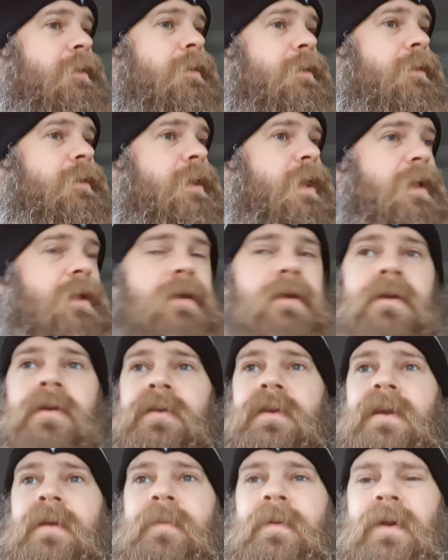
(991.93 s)
yeah, that's
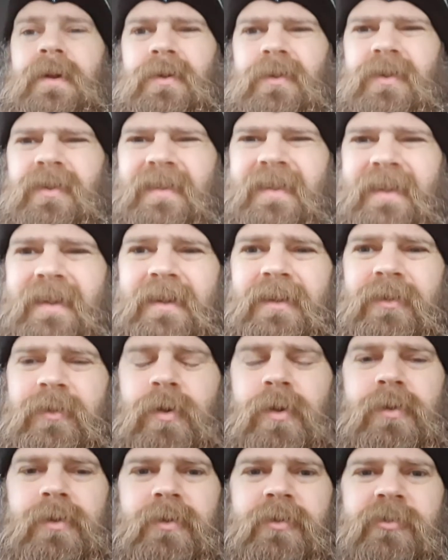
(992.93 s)
kind of priorities today, is
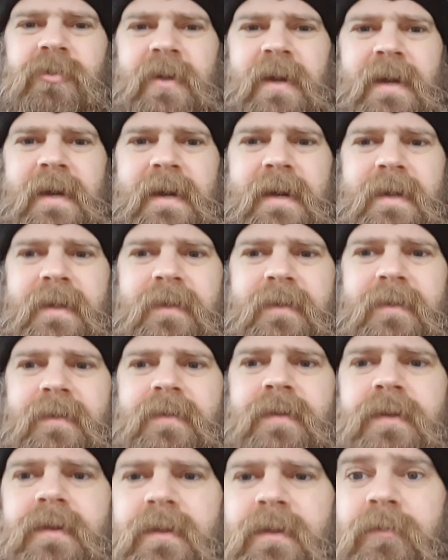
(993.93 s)
orders and
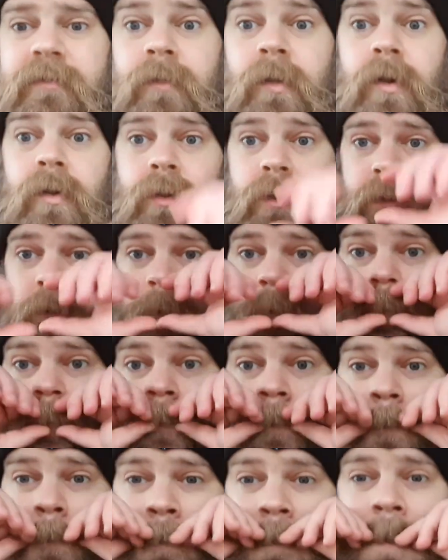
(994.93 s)
the vlog, really.
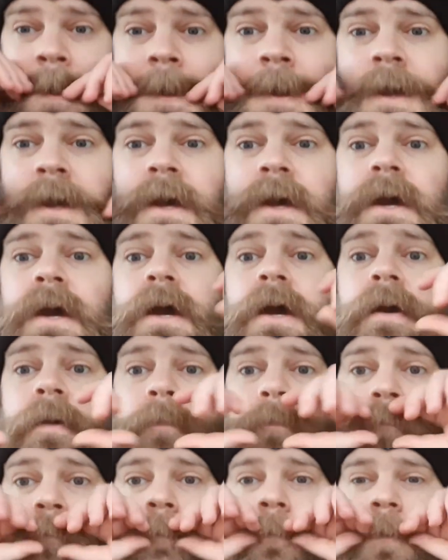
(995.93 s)

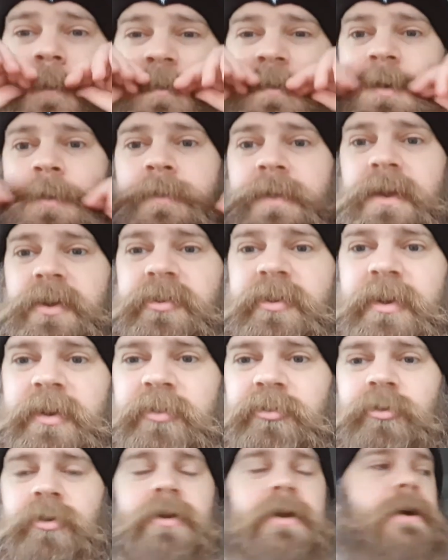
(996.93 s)
There's some things I need to
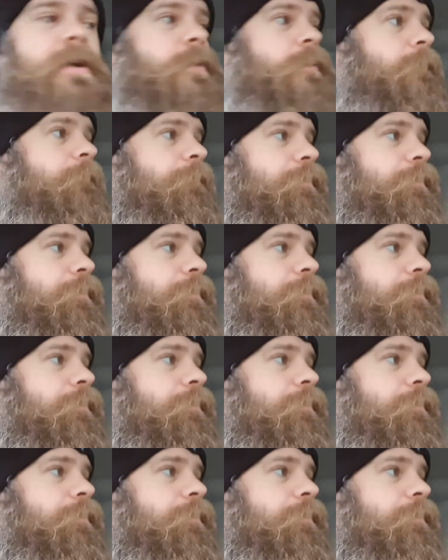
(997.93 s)
sort out.